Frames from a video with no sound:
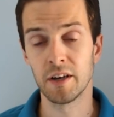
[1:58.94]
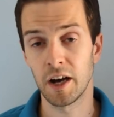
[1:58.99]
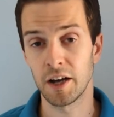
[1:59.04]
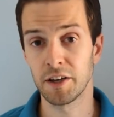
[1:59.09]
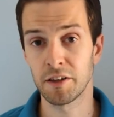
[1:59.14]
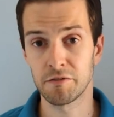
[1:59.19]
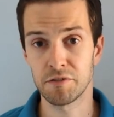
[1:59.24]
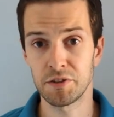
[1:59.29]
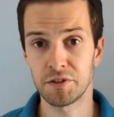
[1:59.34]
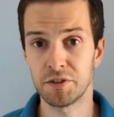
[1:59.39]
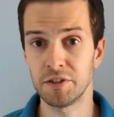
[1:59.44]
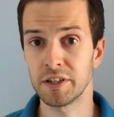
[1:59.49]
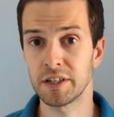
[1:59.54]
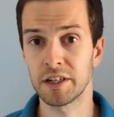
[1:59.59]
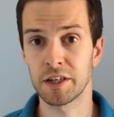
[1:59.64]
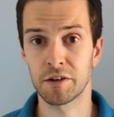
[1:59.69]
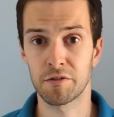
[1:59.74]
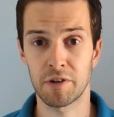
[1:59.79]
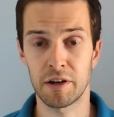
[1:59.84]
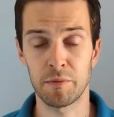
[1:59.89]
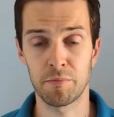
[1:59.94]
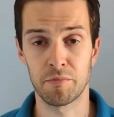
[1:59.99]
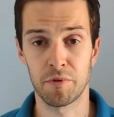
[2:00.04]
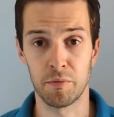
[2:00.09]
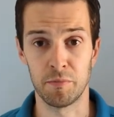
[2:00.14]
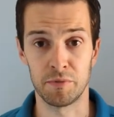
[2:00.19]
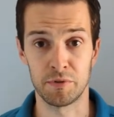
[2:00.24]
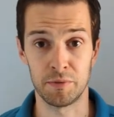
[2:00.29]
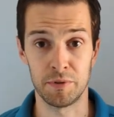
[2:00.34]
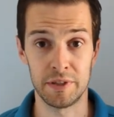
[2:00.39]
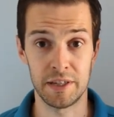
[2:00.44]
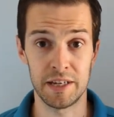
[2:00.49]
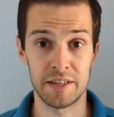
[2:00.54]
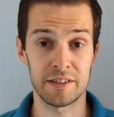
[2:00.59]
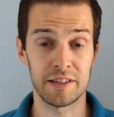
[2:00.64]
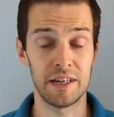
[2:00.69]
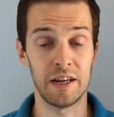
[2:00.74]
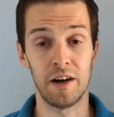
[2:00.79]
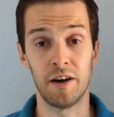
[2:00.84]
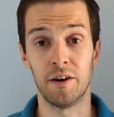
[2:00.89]
Another issue that can create problems with
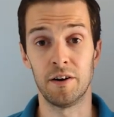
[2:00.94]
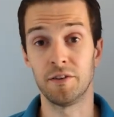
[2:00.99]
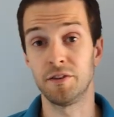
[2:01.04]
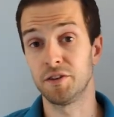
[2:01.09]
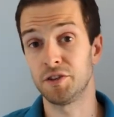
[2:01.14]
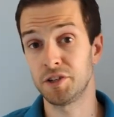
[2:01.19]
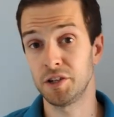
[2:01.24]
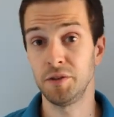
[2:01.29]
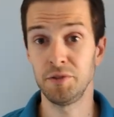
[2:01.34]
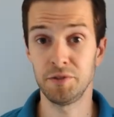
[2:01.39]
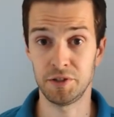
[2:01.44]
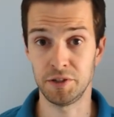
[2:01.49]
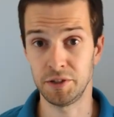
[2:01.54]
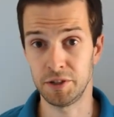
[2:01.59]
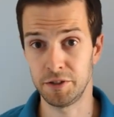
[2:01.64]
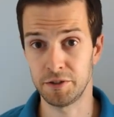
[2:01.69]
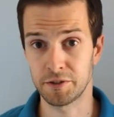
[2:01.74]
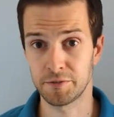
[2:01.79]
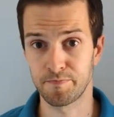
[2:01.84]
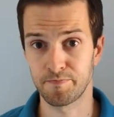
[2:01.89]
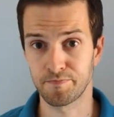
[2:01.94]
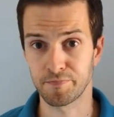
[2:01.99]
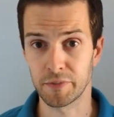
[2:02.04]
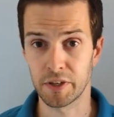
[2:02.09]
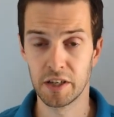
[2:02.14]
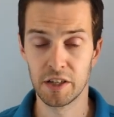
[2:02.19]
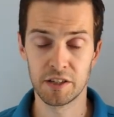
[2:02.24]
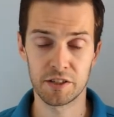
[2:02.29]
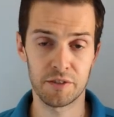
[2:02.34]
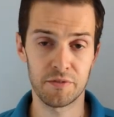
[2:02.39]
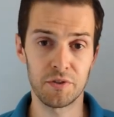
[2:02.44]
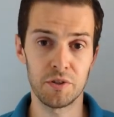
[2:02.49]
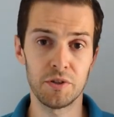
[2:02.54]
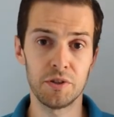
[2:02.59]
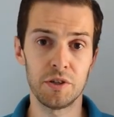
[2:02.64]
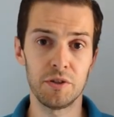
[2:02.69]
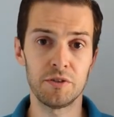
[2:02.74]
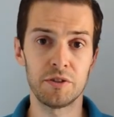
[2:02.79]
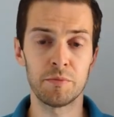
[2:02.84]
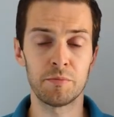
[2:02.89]
this are the shoes you use. So if you're
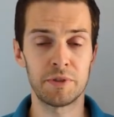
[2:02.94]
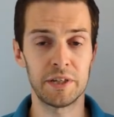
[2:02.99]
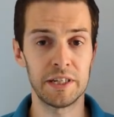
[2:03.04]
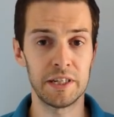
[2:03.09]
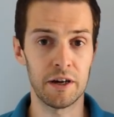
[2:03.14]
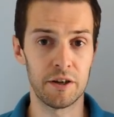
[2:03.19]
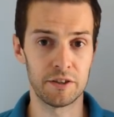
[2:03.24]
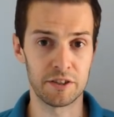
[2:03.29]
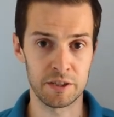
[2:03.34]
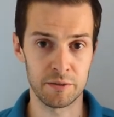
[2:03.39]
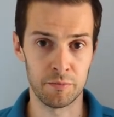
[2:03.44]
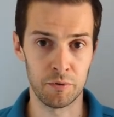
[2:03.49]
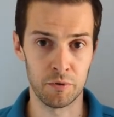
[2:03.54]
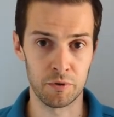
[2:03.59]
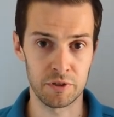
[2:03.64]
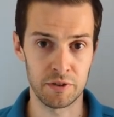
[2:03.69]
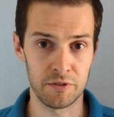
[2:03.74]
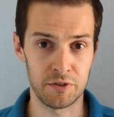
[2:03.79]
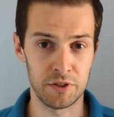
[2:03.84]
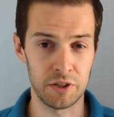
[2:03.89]
using particularly unsupportive